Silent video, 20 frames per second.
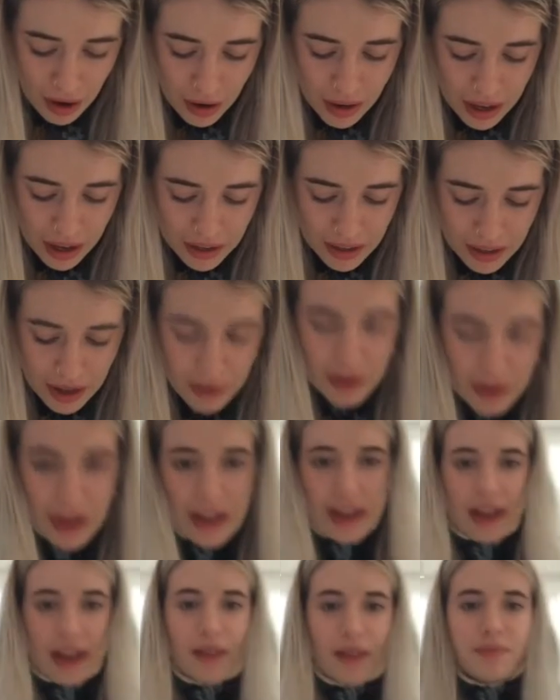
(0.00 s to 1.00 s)
Oh yeah, they were
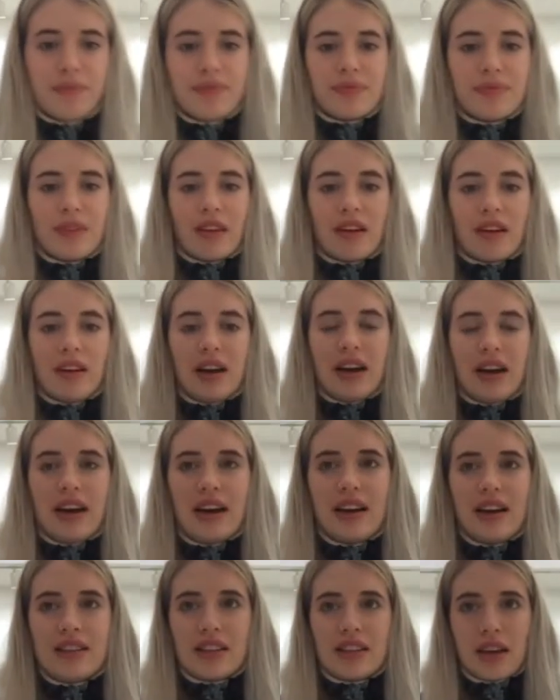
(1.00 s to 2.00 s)
like um
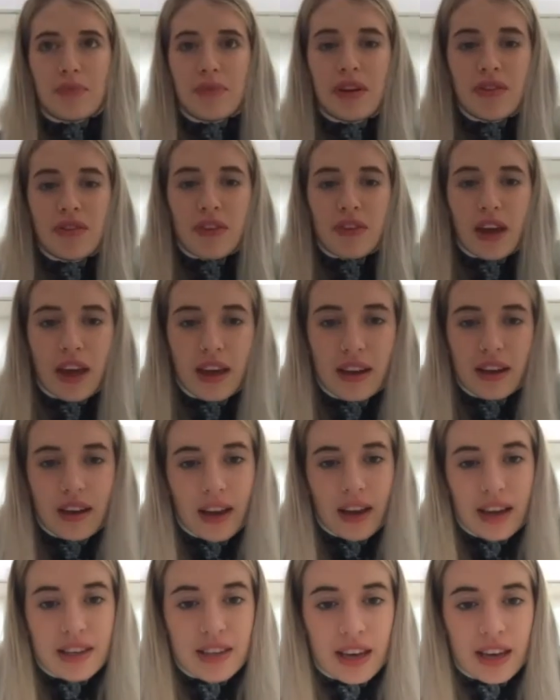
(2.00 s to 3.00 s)
uh it's like PVA
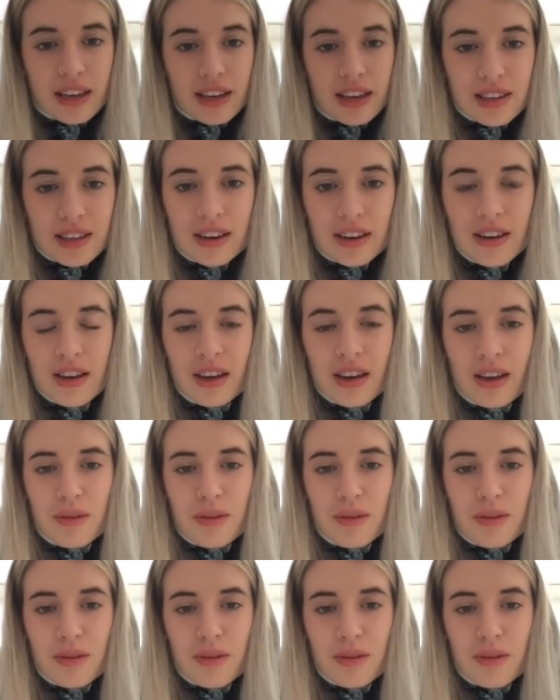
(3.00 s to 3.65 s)
and latex and